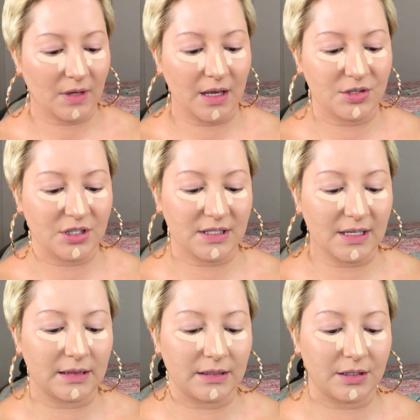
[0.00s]
And just
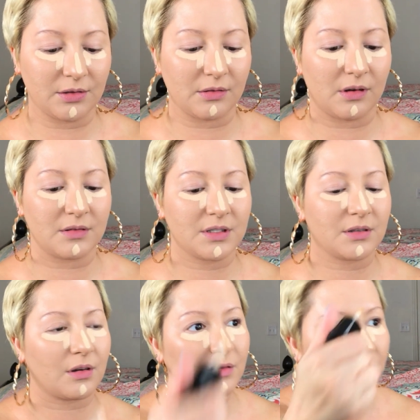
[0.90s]
a little
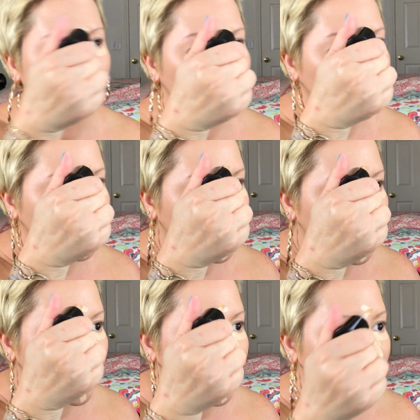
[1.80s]
also,
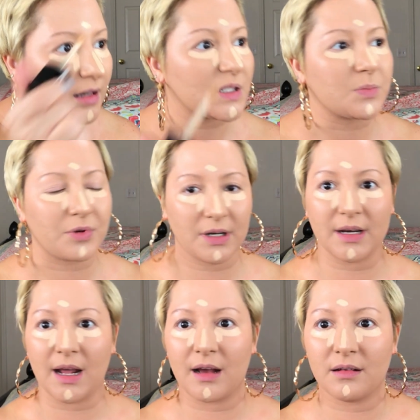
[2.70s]
like, I'll spread
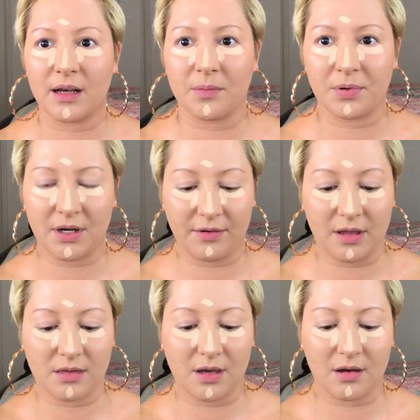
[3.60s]
it out. I'll put it
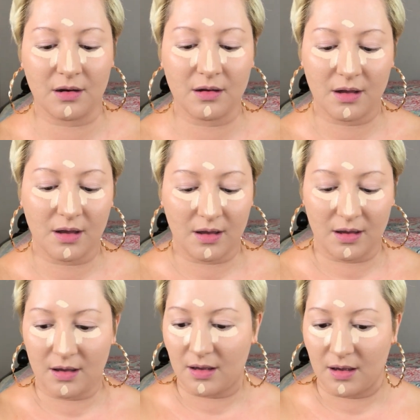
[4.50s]
right there.
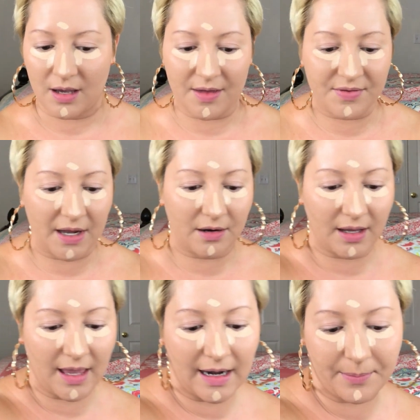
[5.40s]
And then
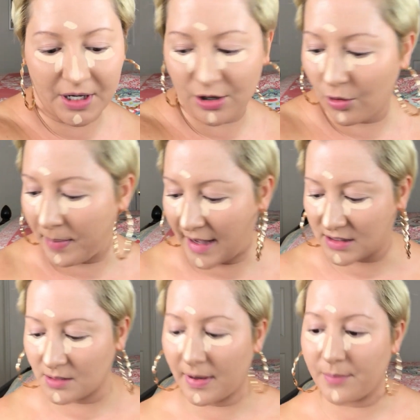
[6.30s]
again, I'm going to go
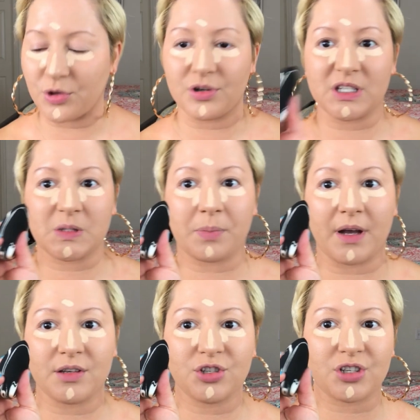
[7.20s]
back to my beauty
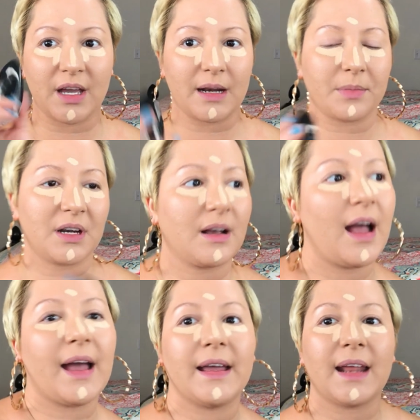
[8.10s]
sponge, and I'm going to go
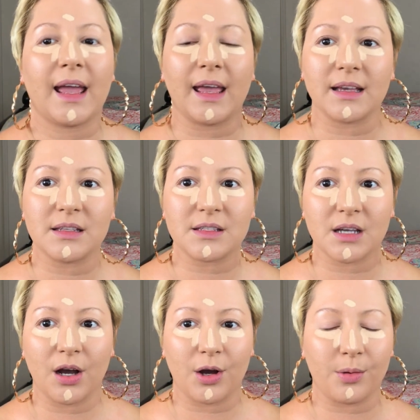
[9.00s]
ahead
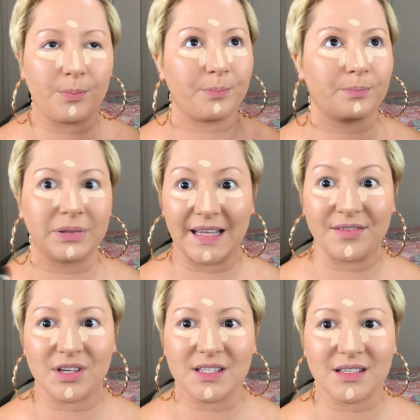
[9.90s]
and
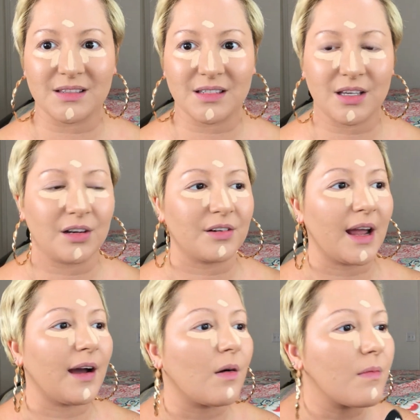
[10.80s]
blend this concealer
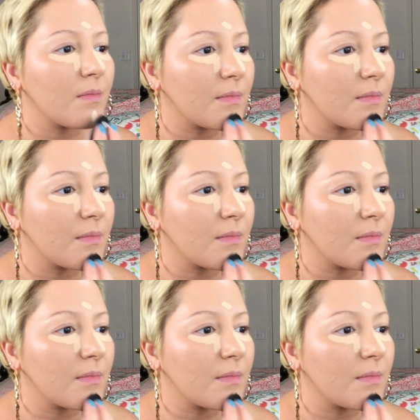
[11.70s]
out.